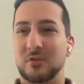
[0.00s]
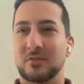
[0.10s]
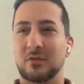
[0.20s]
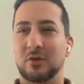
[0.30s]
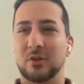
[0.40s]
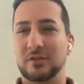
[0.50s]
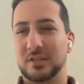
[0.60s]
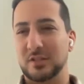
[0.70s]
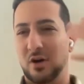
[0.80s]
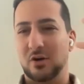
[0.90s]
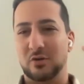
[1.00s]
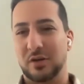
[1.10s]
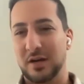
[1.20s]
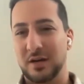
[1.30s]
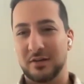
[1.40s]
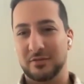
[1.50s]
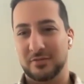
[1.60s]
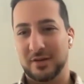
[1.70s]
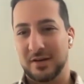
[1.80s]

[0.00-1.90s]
full of sorrow kind of